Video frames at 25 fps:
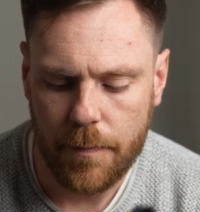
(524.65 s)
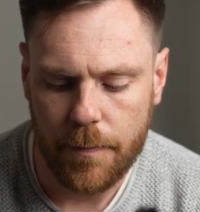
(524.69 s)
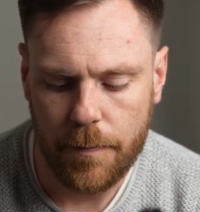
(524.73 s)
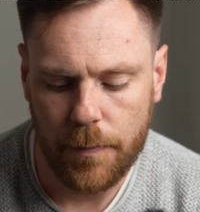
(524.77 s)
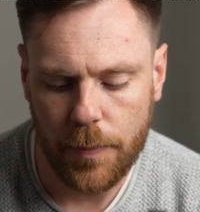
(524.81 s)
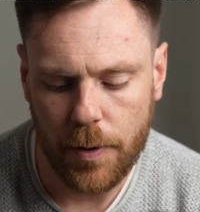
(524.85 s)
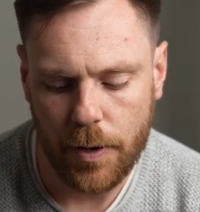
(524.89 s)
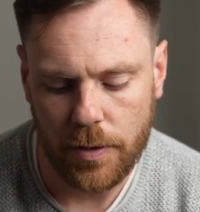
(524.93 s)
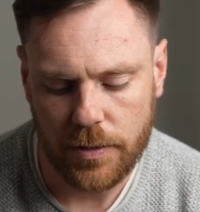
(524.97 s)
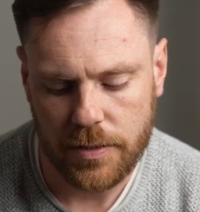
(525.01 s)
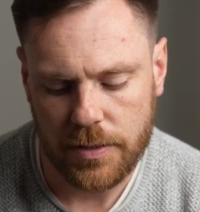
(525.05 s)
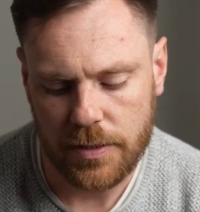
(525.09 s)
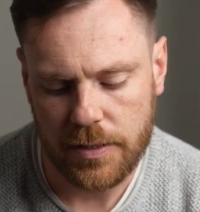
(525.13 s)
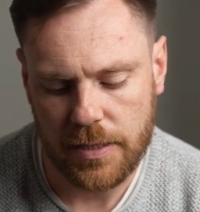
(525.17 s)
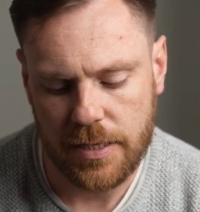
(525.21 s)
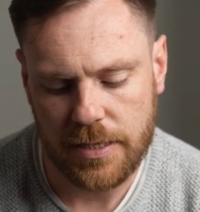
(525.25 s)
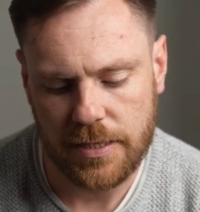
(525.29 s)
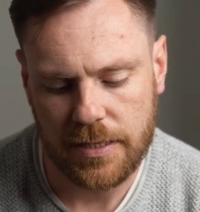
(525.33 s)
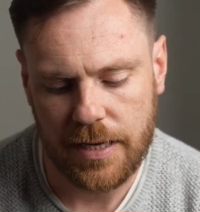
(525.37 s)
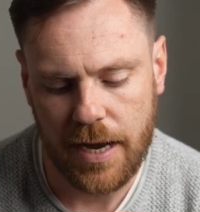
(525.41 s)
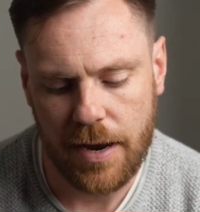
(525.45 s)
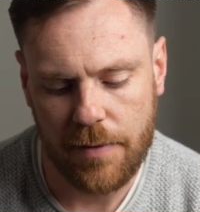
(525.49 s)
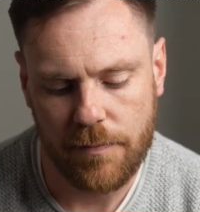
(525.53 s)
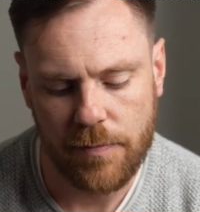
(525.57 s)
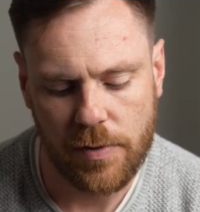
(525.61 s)
But this
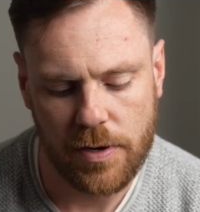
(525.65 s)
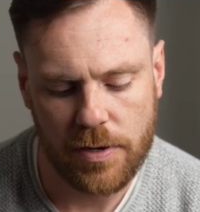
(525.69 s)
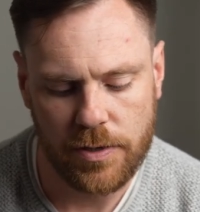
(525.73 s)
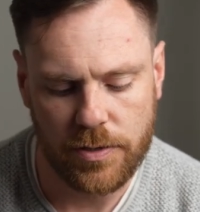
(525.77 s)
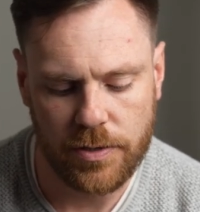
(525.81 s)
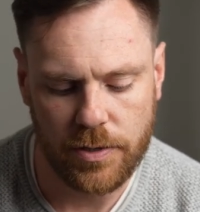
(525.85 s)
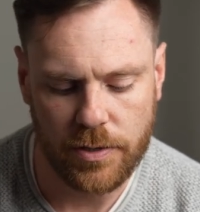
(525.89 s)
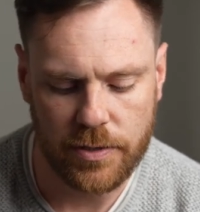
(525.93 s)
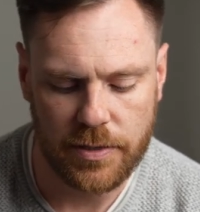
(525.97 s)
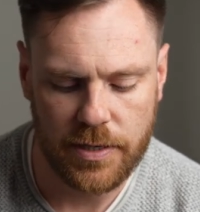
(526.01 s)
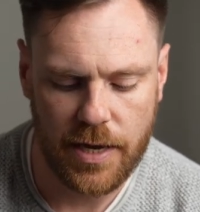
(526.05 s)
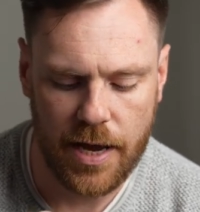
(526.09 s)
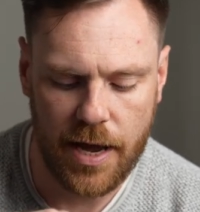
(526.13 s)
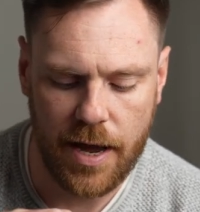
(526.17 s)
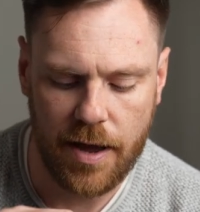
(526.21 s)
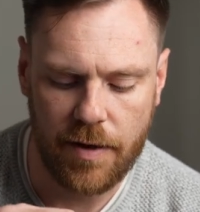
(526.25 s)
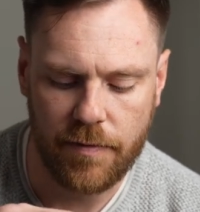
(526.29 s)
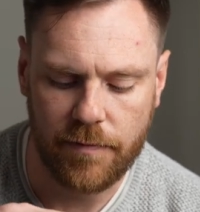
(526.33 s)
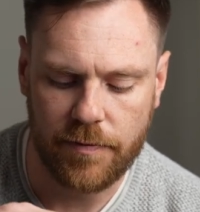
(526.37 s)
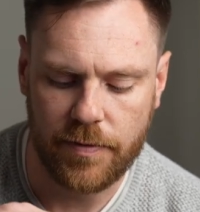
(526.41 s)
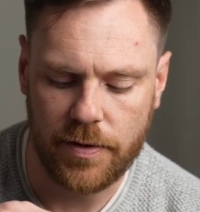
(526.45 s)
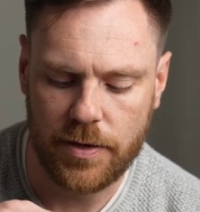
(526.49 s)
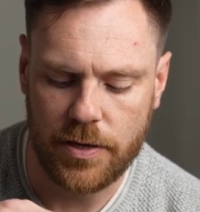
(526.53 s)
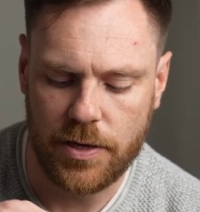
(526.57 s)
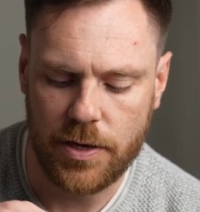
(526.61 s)
camera does have
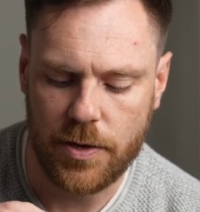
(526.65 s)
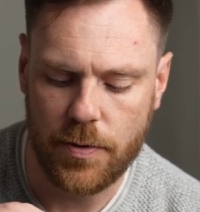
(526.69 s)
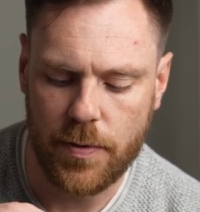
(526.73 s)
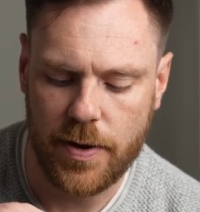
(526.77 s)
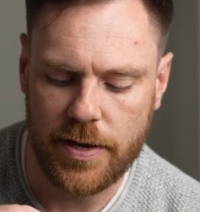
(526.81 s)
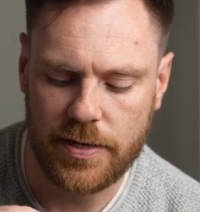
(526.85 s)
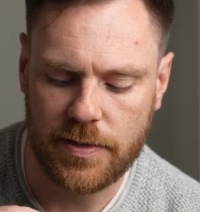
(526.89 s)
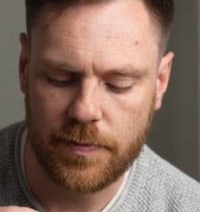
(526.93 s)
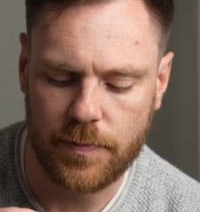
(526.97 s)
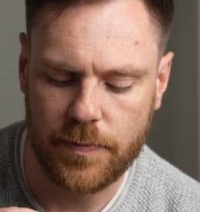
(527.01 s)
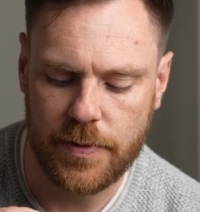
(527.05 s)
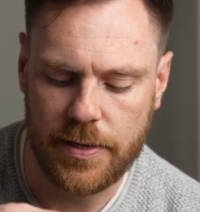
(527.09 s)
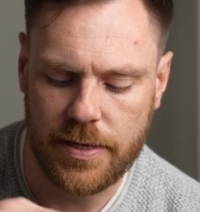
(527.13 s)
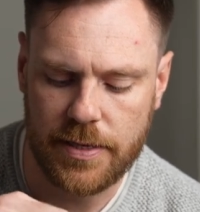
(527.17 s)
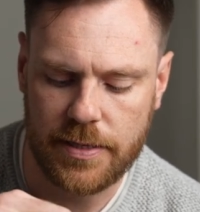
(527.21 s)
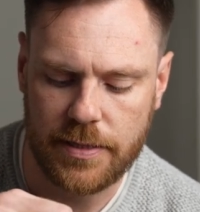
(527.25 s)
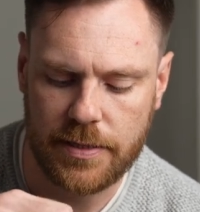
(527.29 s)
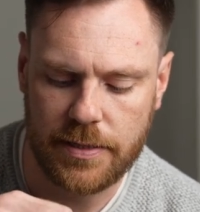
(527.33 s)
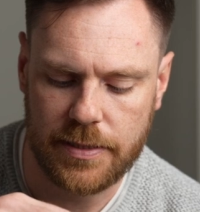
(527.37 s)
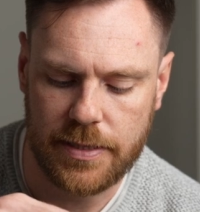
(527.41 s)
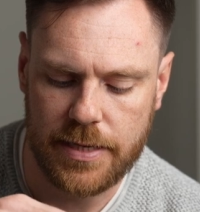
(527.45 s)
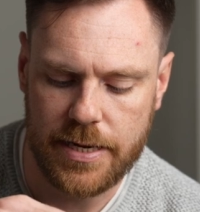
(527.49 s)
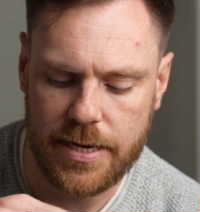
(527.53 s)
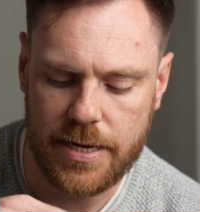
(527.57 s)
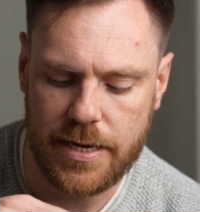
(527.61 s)

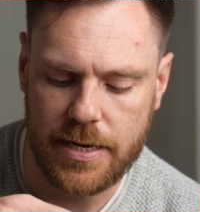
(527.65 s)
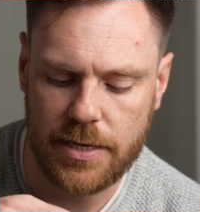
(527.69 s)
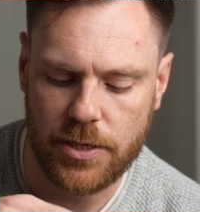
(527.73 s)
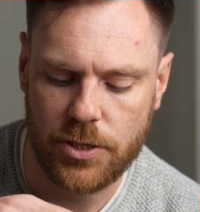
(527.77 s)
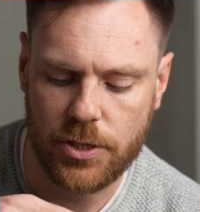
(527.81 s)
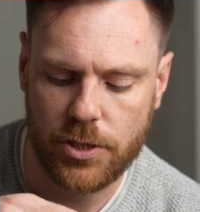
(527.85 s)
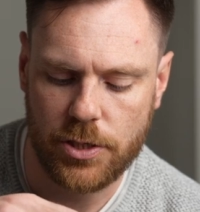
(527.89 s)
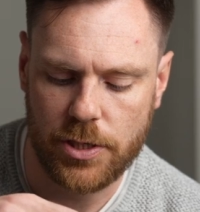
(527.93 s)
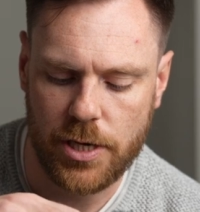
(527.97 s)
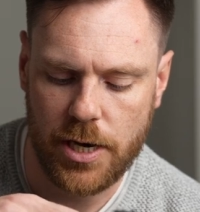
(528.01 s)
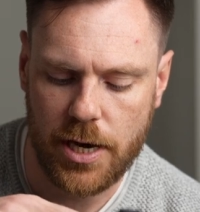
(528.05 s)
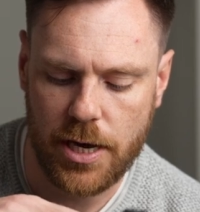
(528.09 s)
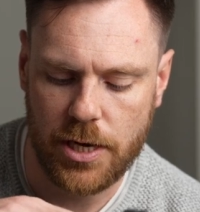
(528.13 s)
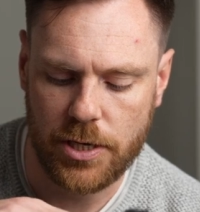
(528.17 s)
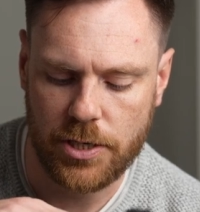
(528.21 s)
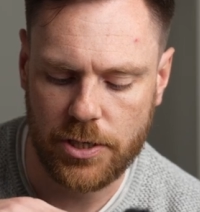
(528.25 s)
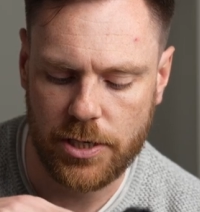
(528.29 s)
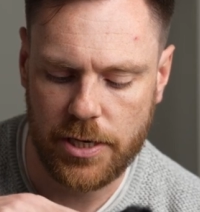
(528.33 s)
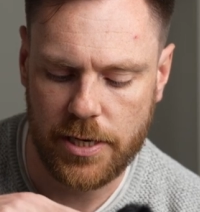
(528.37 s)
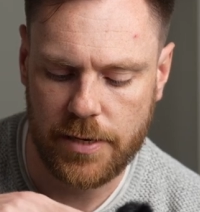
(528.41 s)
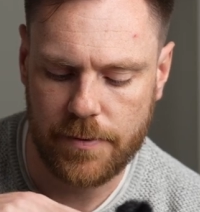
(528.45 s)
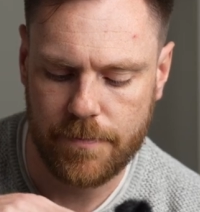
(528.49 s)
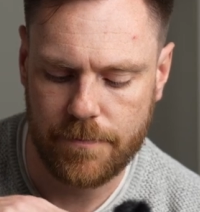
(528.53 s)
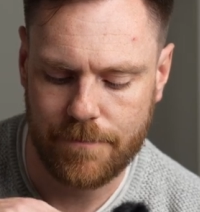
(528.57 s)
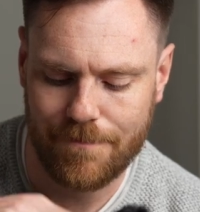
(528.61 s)
USB-C
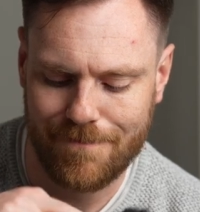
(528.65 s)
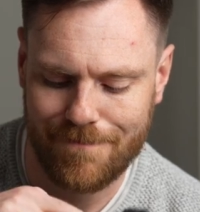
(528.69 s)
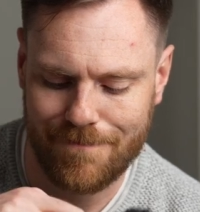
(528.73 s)
charging